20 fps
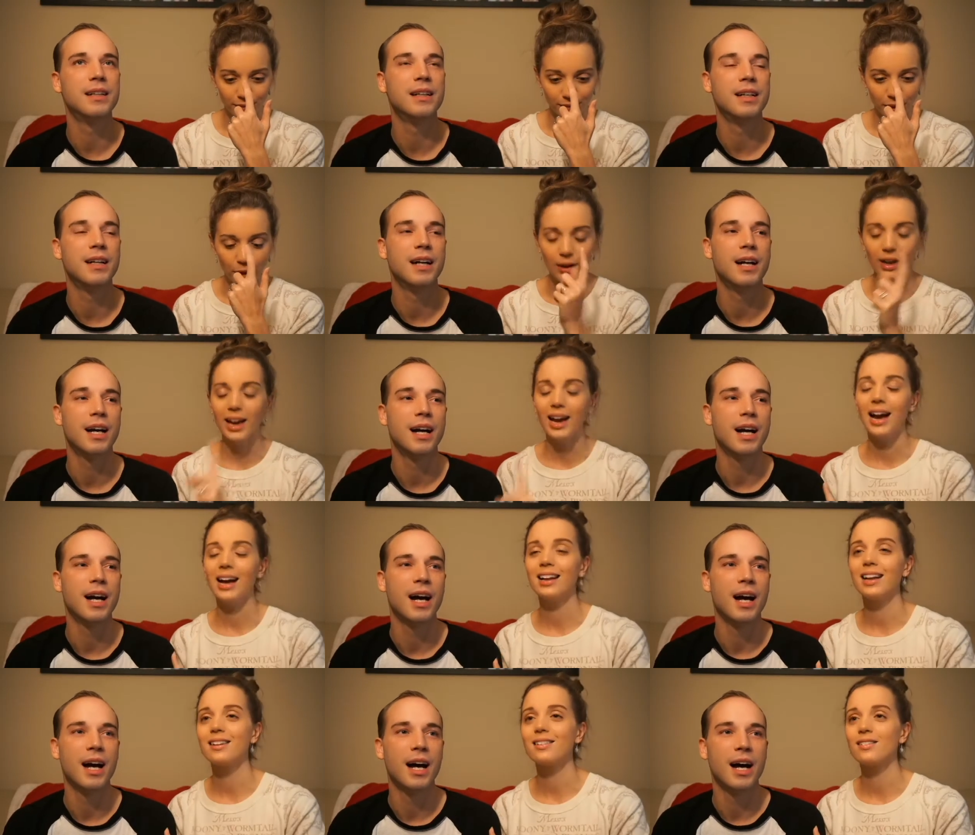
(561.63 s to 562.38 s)
Speaker 1: Okay,
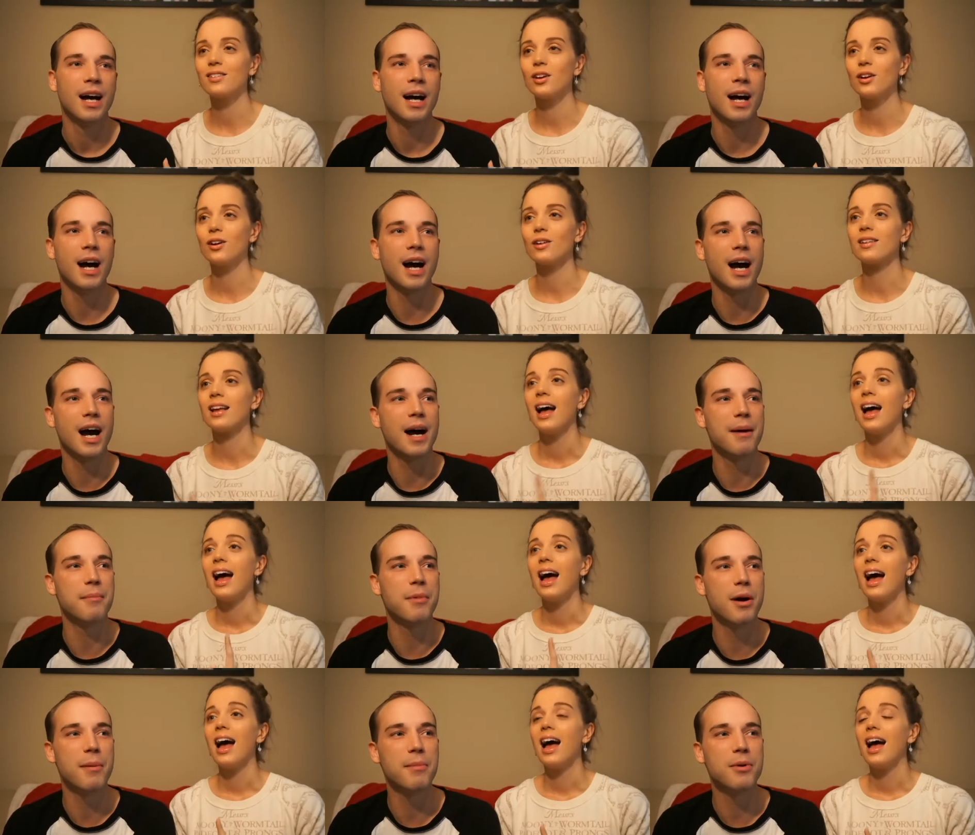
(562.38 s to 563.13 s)
I'll answer yours.
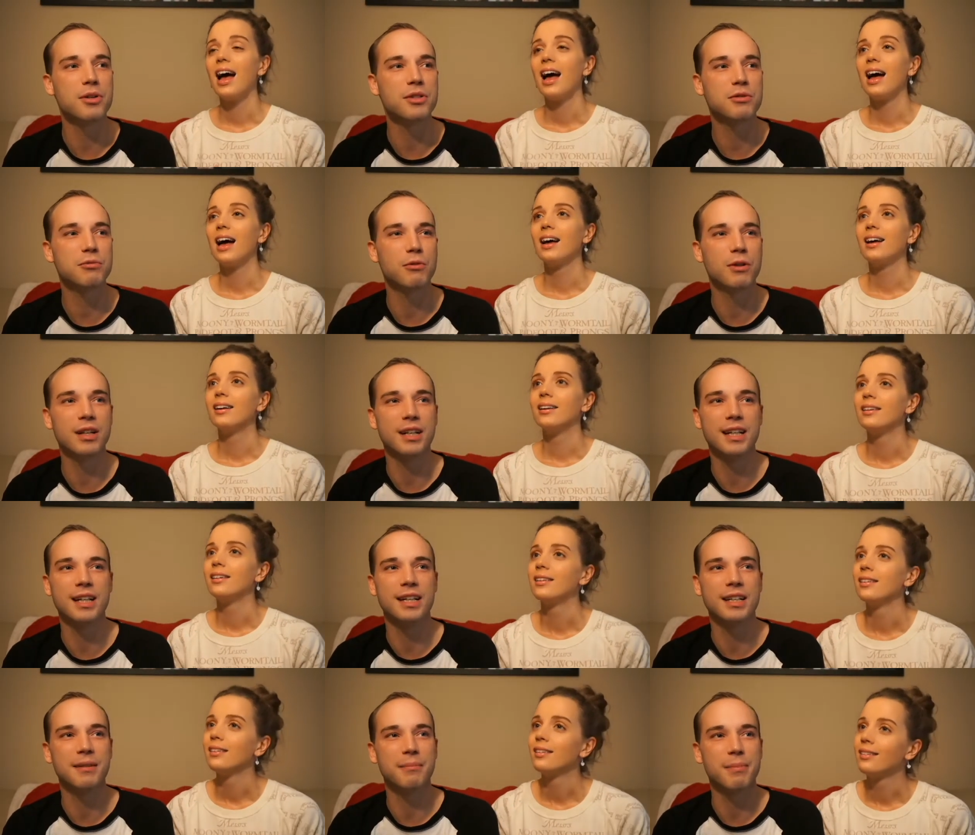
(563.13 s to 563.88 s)
Speaker 2: I'm almost
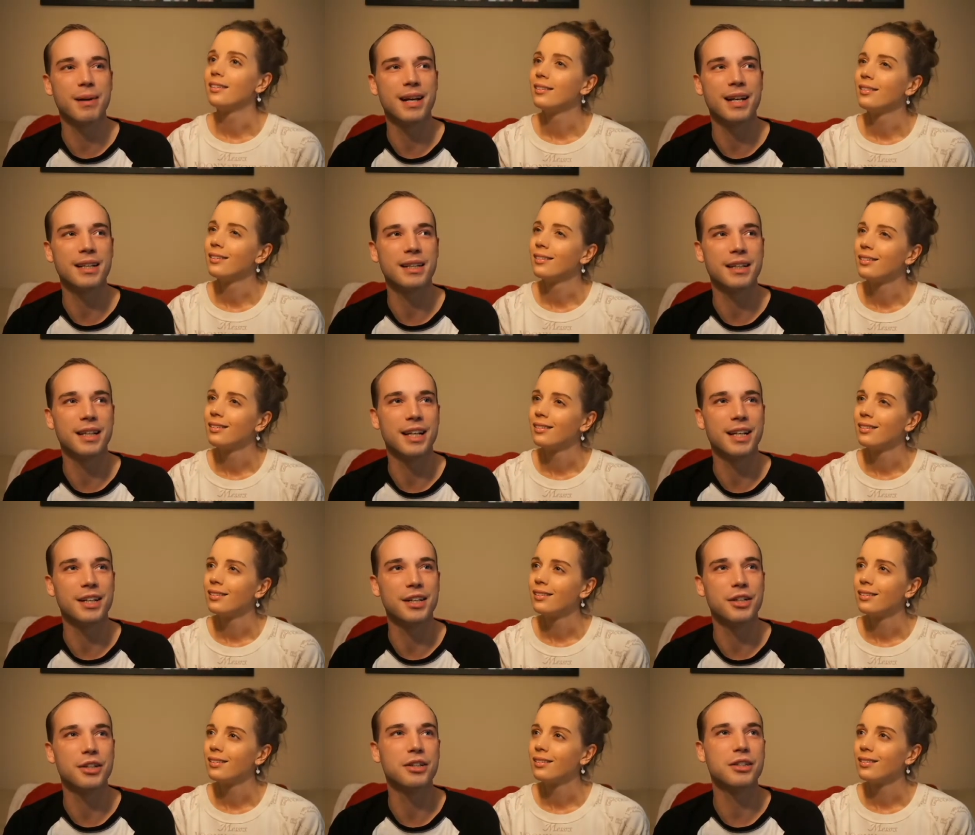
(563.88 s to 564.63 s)
willing to bet
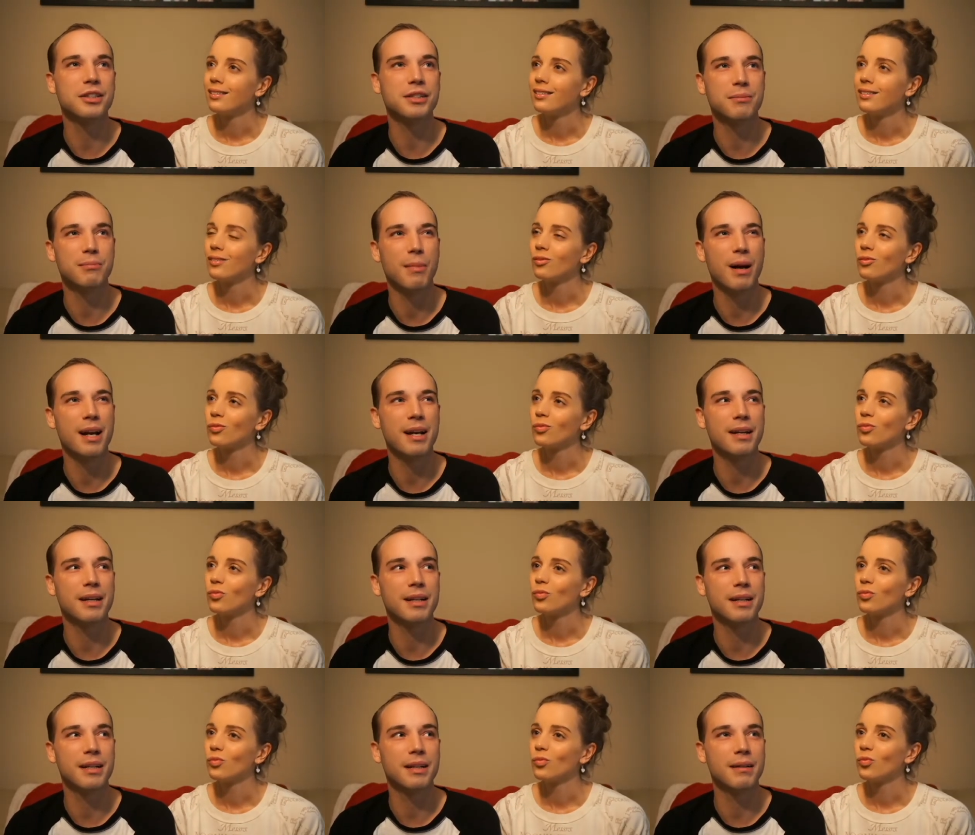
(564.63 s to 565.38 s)
that yours
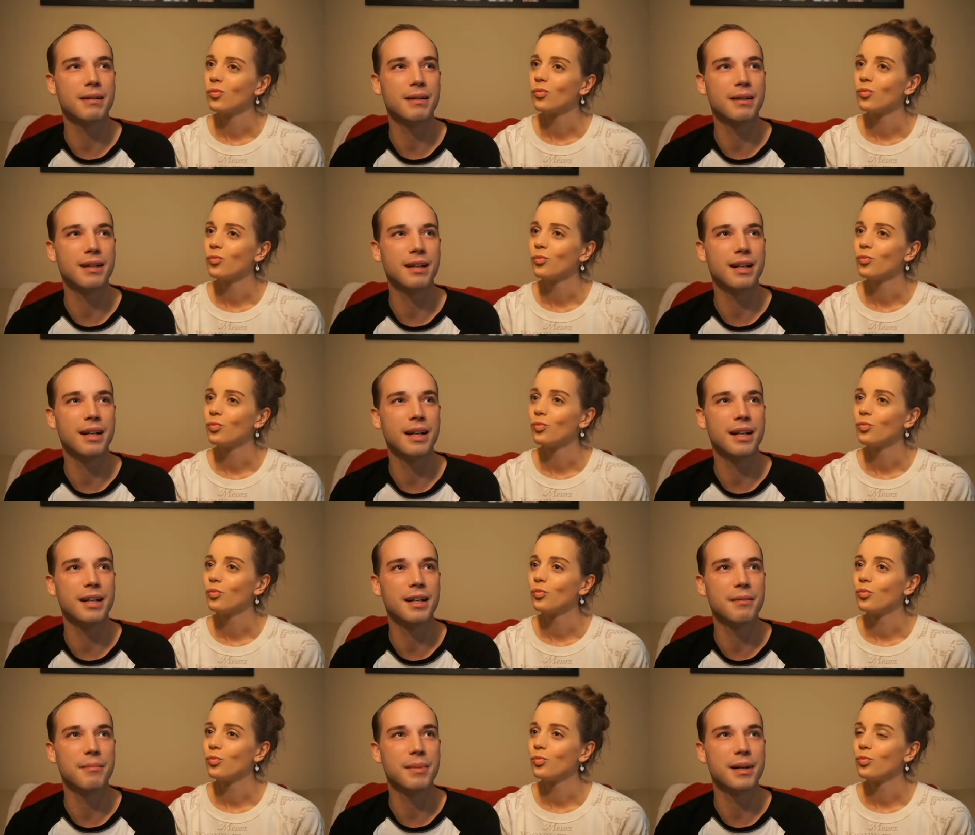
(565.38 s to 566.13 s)
might
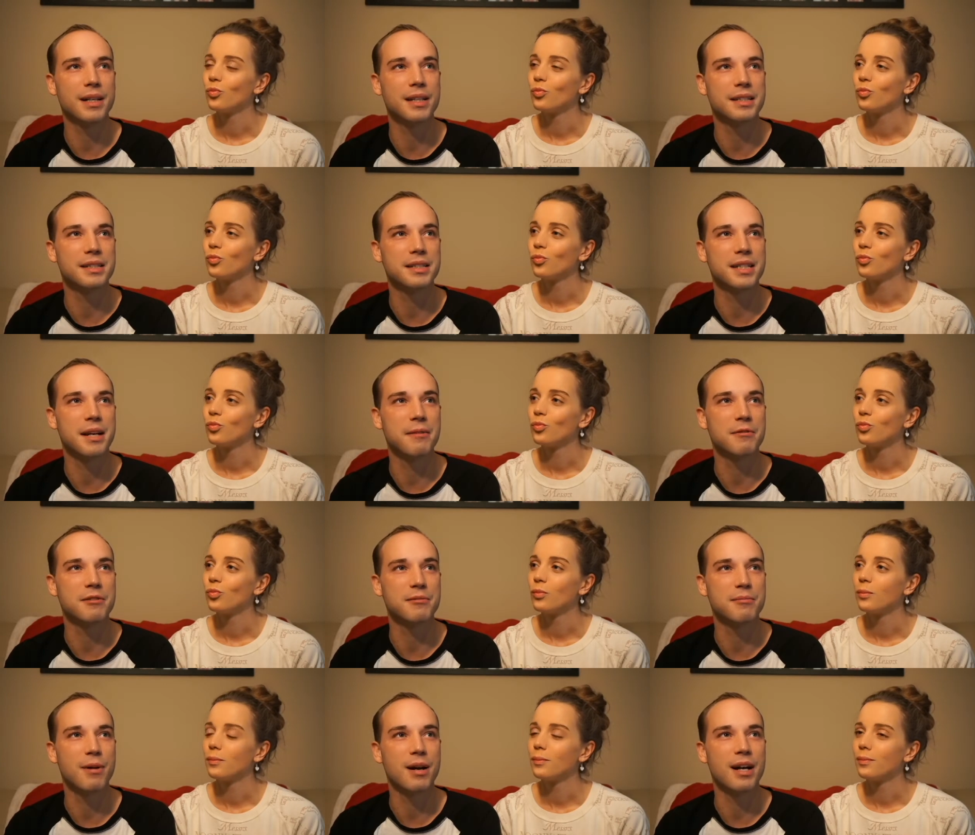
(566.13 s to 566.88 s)
end up being the same
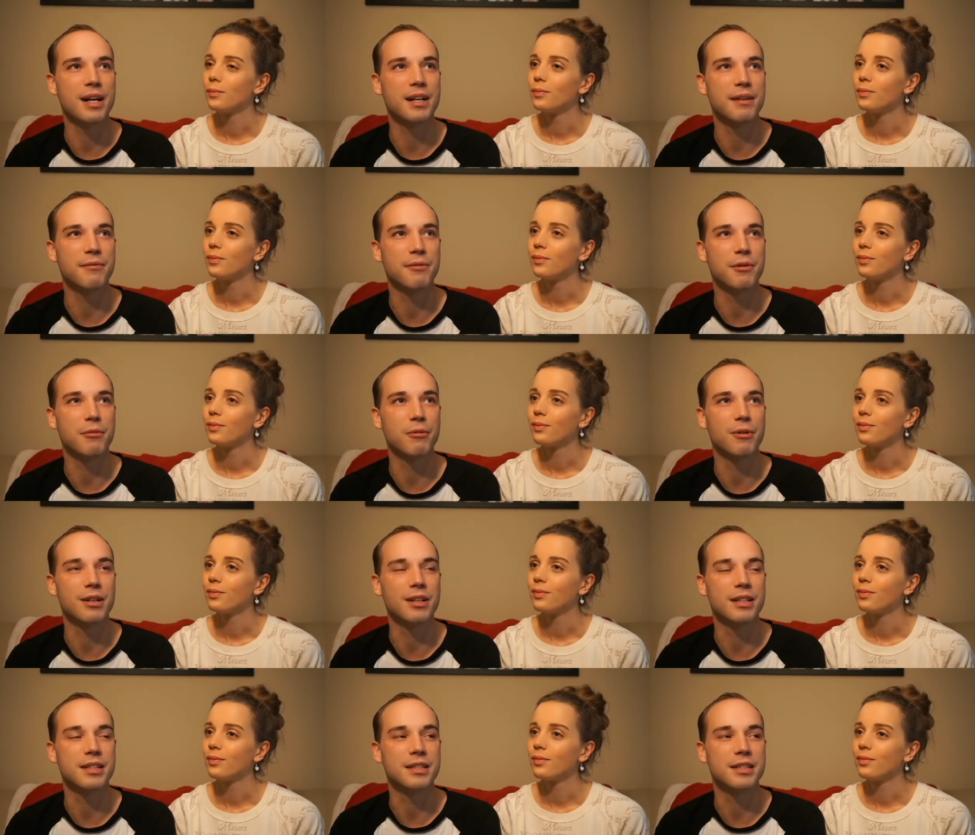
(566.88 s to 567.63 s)
as mine if you
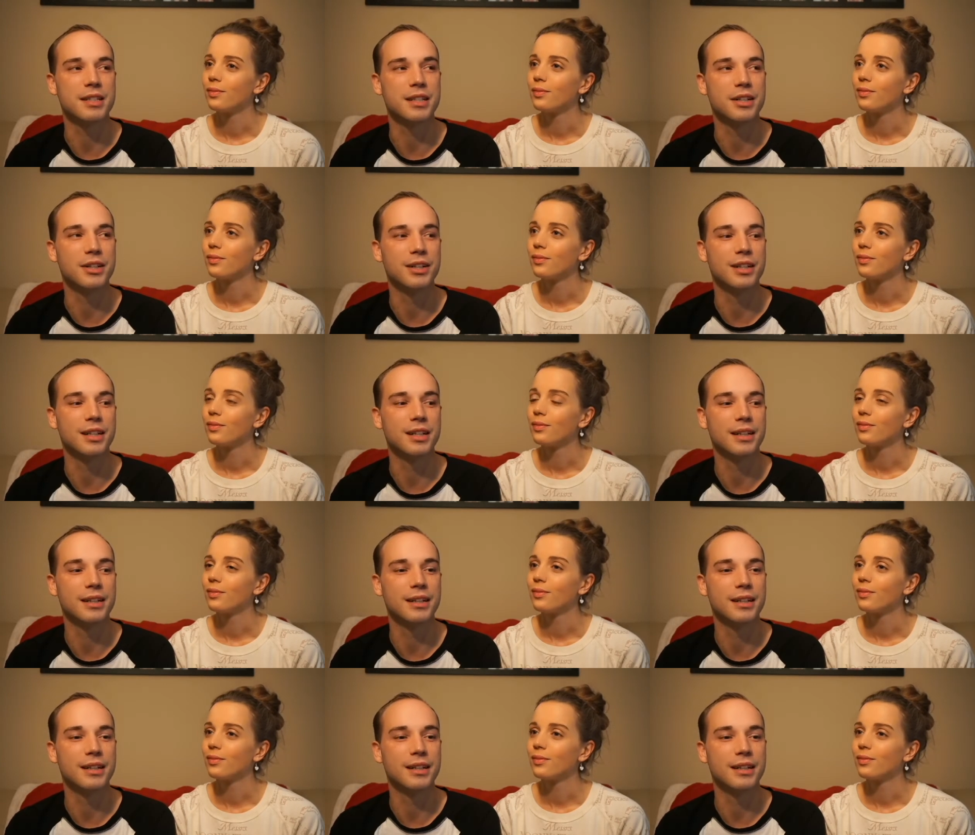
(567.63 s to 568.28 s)
were to consider it.